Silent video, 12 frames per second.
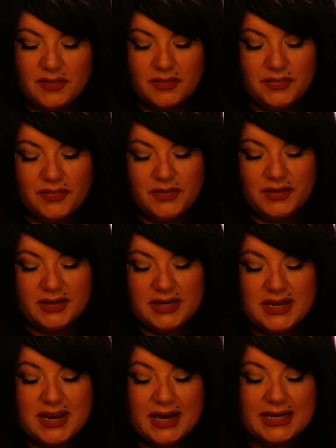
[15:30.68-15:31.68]
The
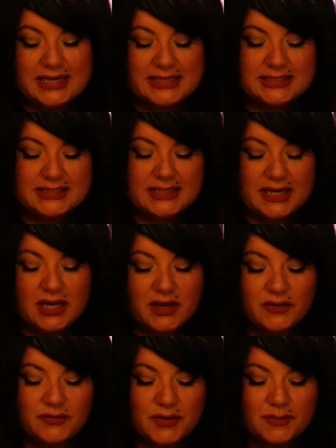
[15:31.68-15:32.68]
Knight
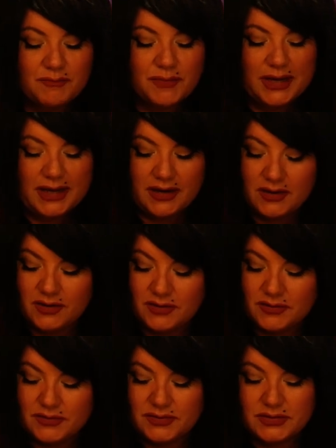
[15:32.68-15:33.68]
of
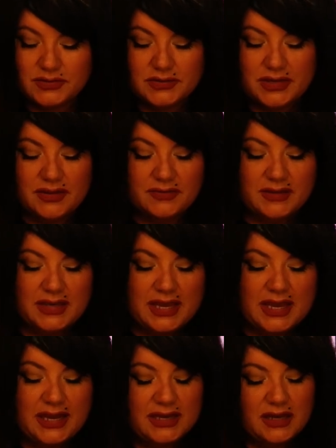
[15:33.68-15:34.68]
Bears. And the
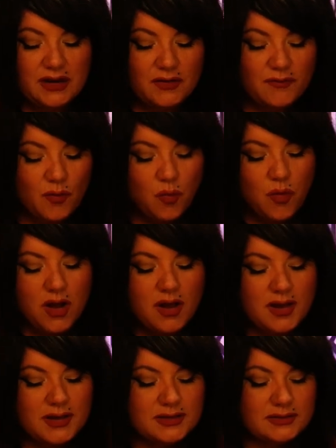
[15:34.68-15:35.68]
Eight of
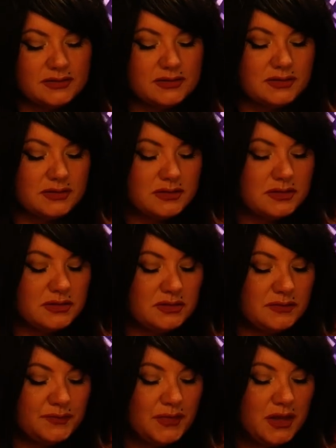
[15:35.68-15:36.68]
Wands.
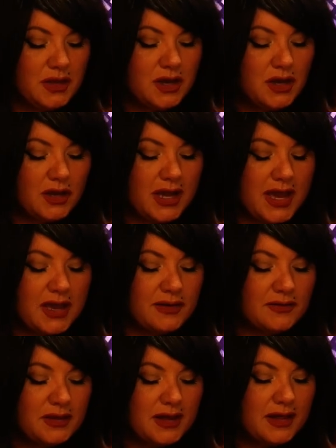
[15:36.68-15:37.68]
Okay,
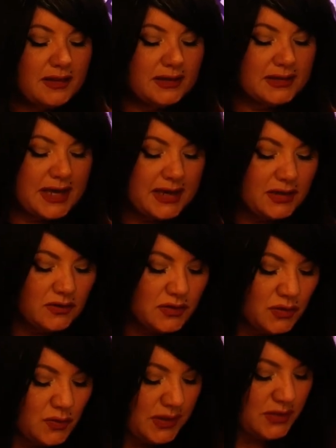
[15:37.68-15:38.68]
I like that. You're in
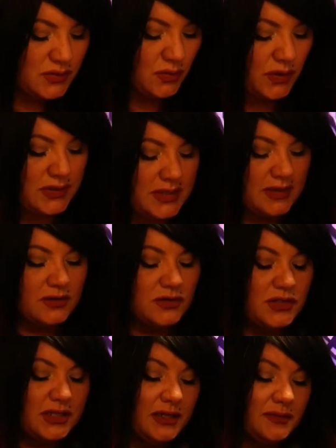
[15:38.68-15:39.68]
your Queen of Swords
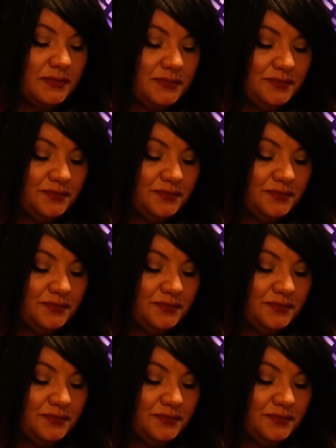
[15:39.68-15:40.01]
energy.